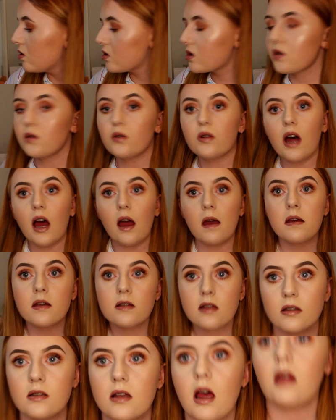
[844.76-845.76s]
So that
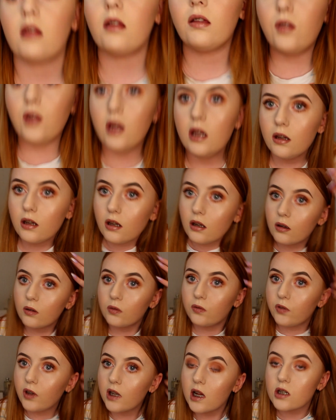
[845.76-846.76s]
is the
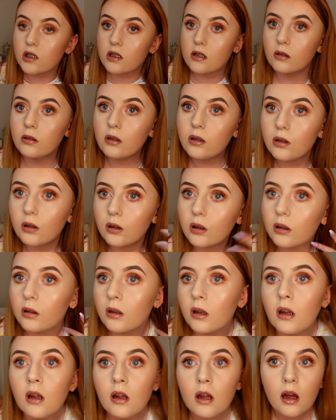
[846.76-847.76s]
finished look.
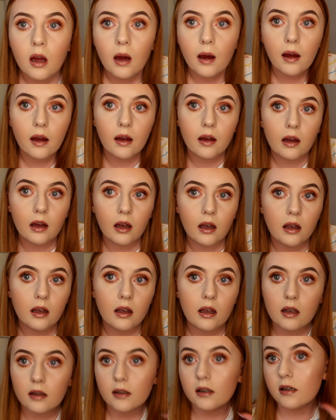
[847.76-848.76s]

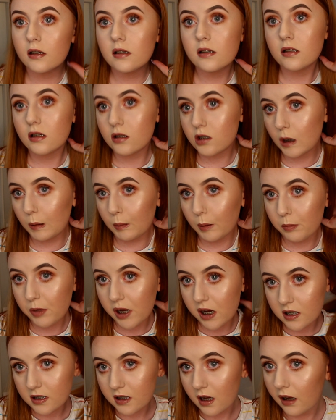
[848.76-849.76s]
It is super
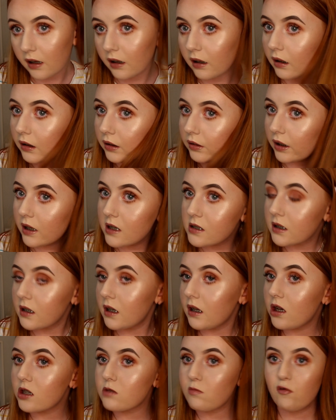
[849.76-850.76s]
basic. Like I
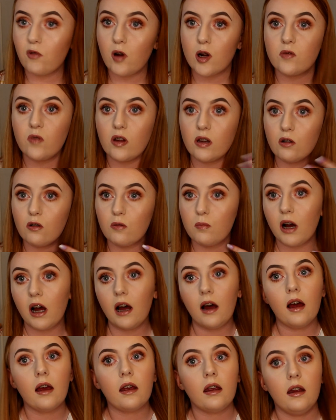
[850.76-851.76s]
say, it's my first video
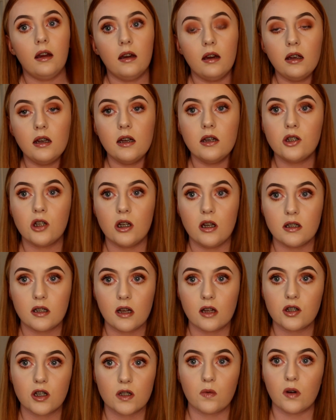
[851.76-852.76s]
back in ages.
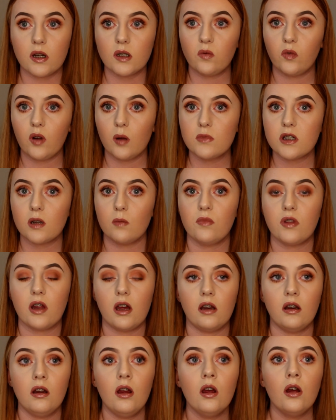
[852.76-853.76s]
I just wanted to film
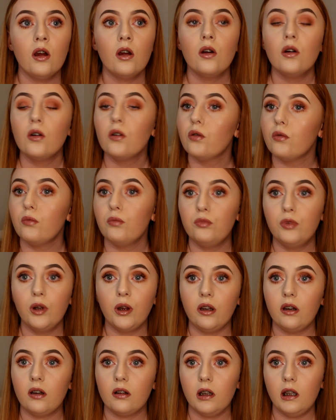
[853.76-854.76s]
something
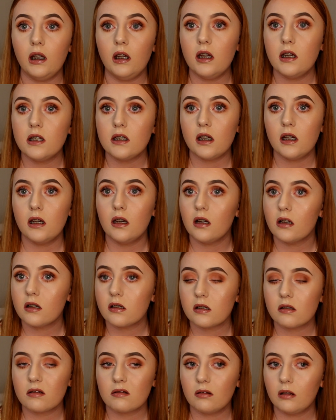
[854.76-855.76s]
really easy,
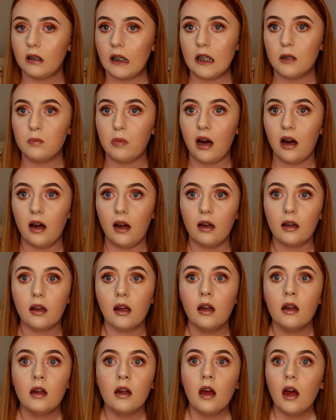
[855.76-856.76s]
laid
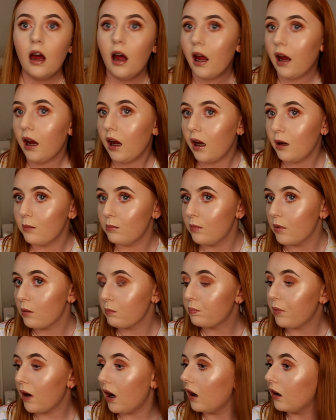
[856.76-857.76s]
back.
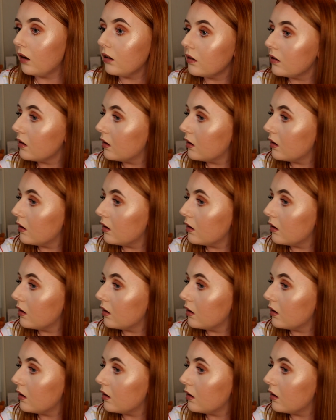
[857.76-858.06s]
But